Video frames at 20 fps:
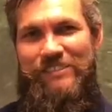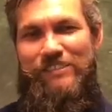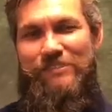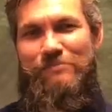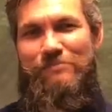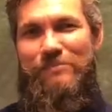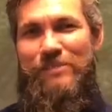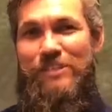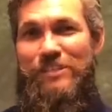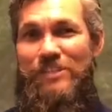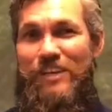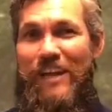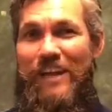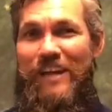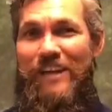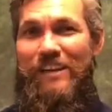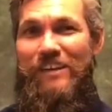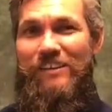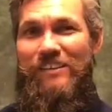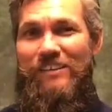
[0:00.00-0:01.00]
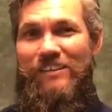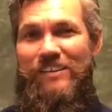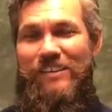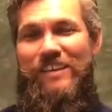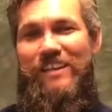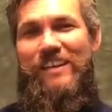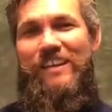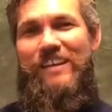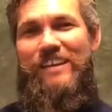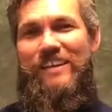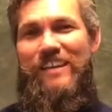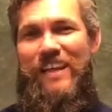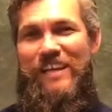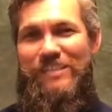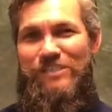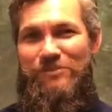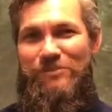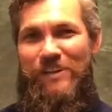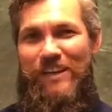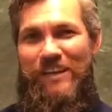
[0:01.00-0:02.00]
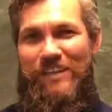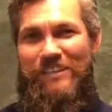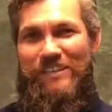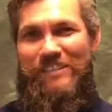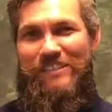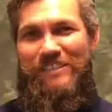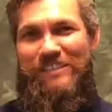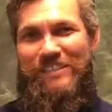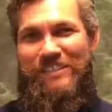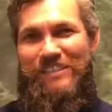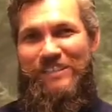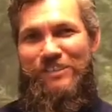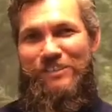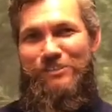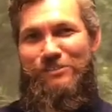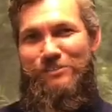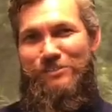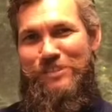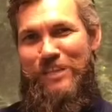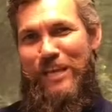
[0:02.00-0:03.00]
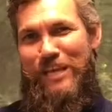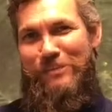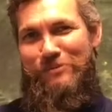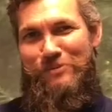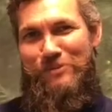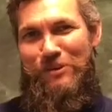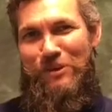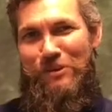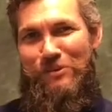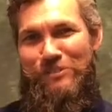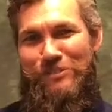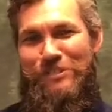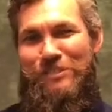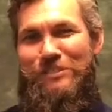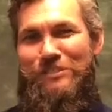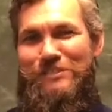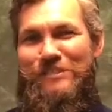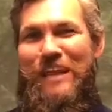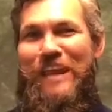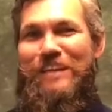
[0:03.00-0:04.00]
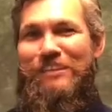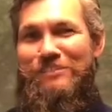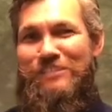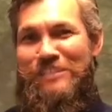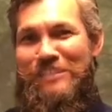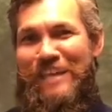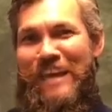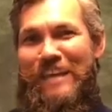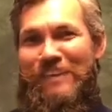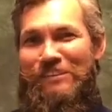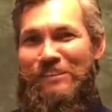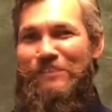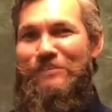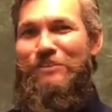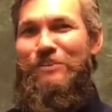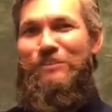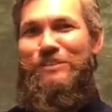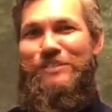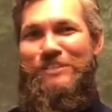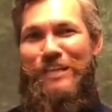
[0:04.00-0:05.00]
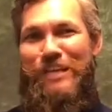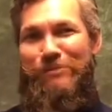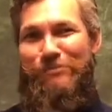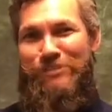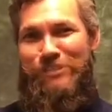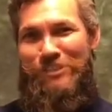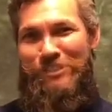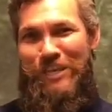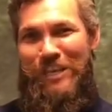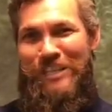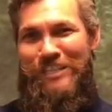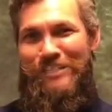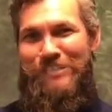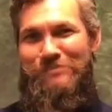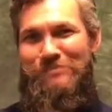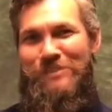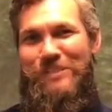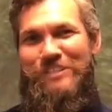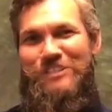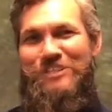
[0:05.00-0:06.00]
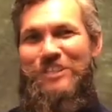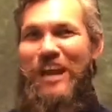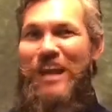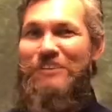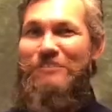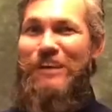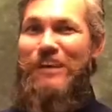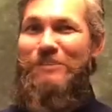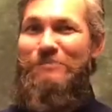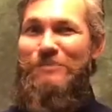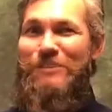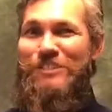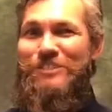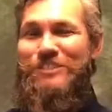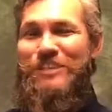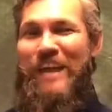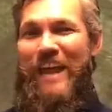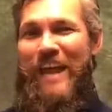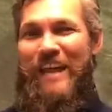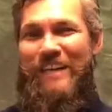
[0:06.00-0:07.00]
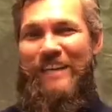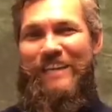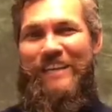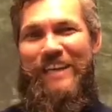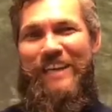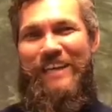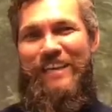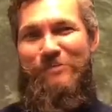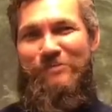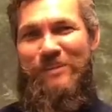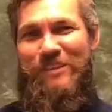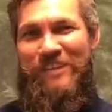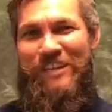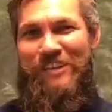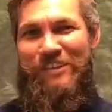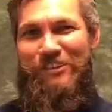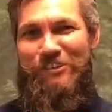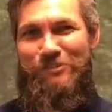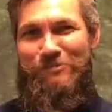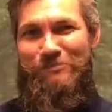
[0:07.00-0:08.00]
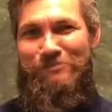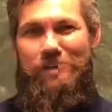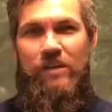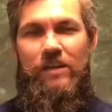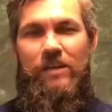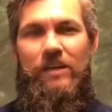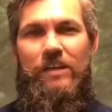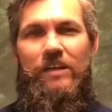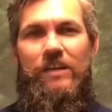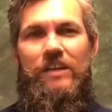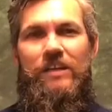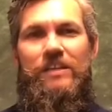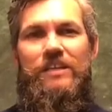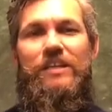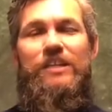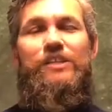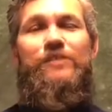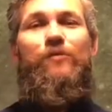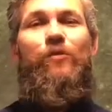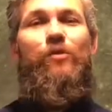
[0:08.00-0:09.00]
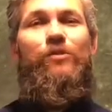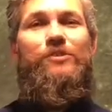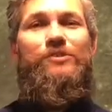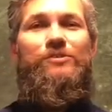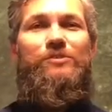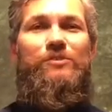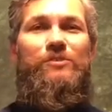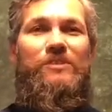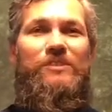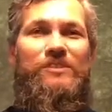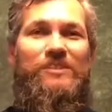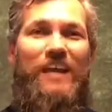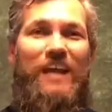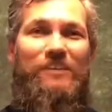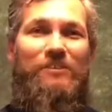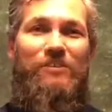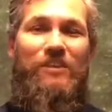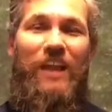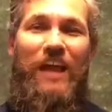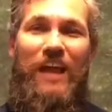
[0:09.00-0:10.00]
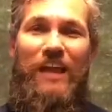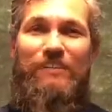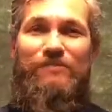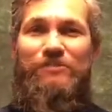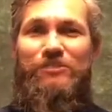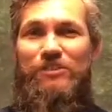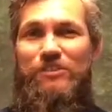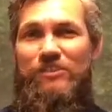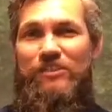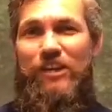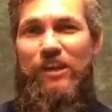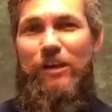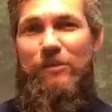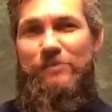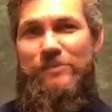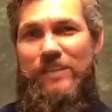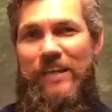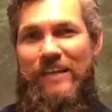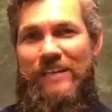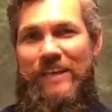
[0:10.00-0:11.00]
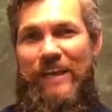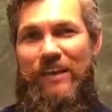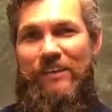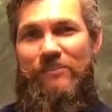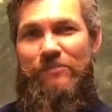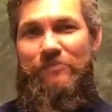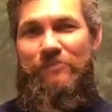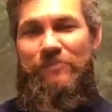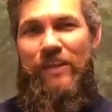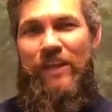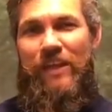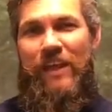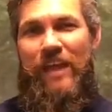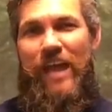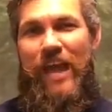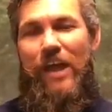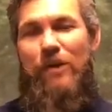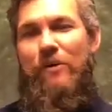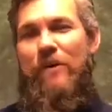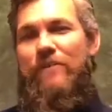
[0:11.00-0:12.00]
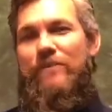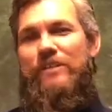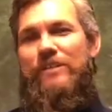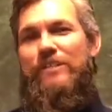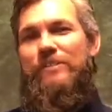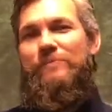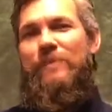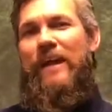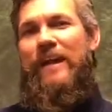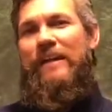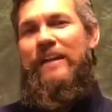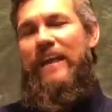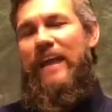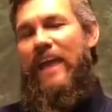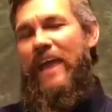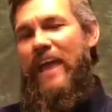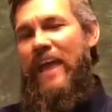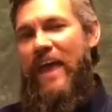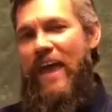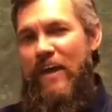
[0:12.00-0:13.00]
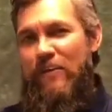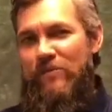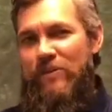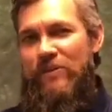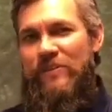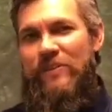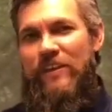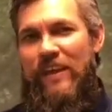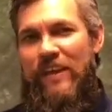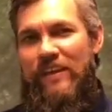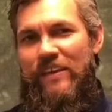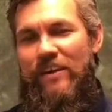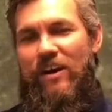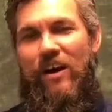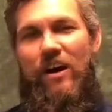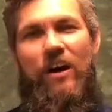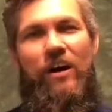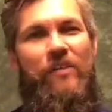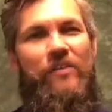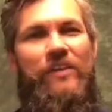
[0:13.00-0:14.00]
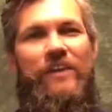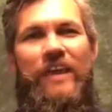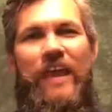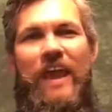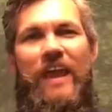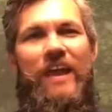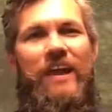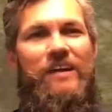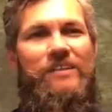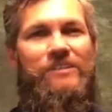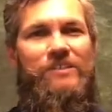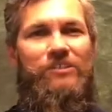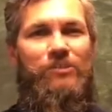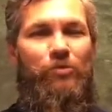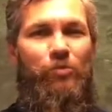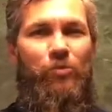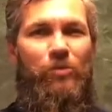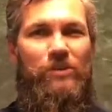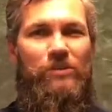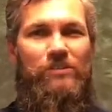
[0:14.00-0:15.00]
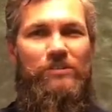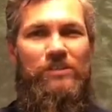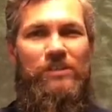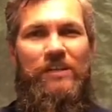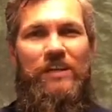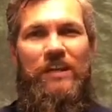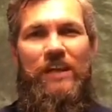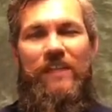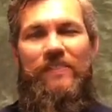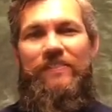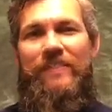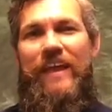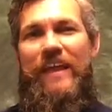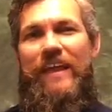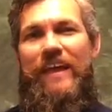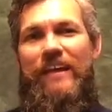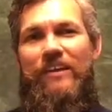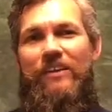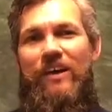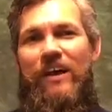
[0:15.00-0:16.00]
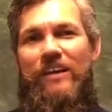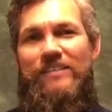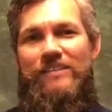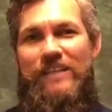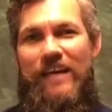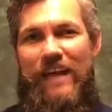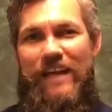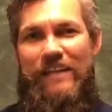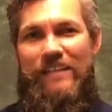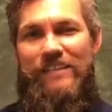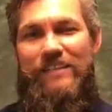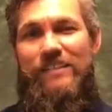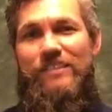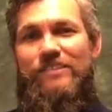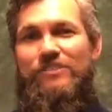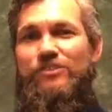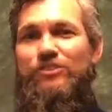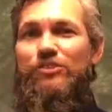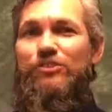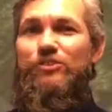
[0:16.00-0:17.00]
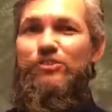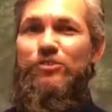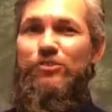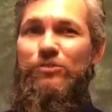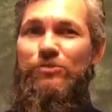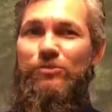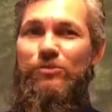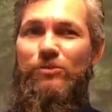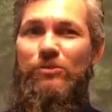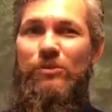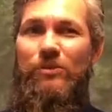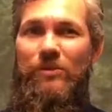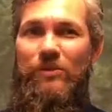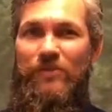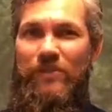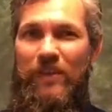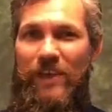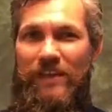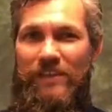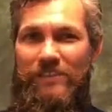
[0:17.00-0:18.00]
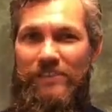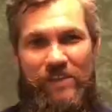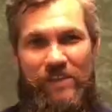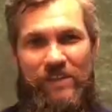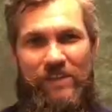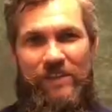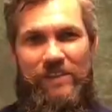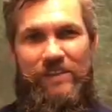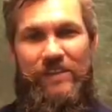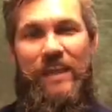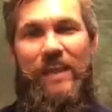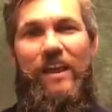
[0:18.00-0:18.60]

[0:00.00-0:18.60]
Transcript: Mishael, and Azariah, whose names we know still Daniel to Daniel, even though his name was changed, but Shadrach, Meshach, and Abednego. These four students had their lives turned upside down. However, despite everything, all the chaos in the world, they held on tight to two things. They had